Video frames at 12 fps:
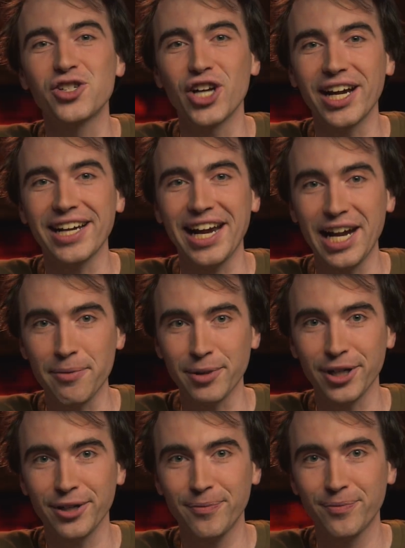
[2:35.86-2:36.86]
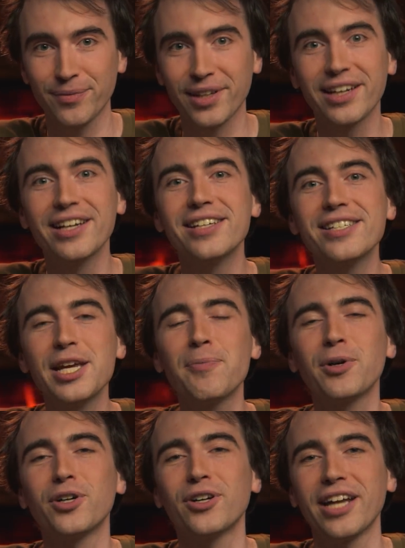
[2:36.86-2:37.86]
a giant hammer.
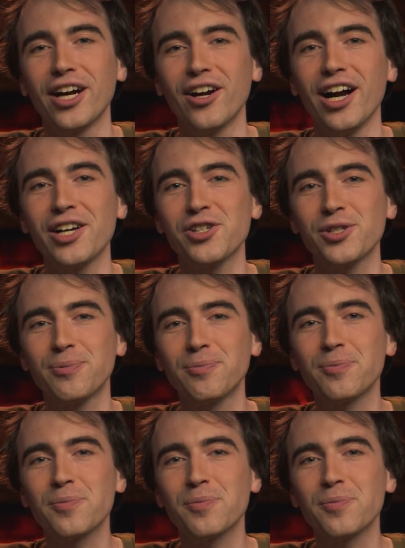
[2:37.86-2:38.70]
Typical Garrosh.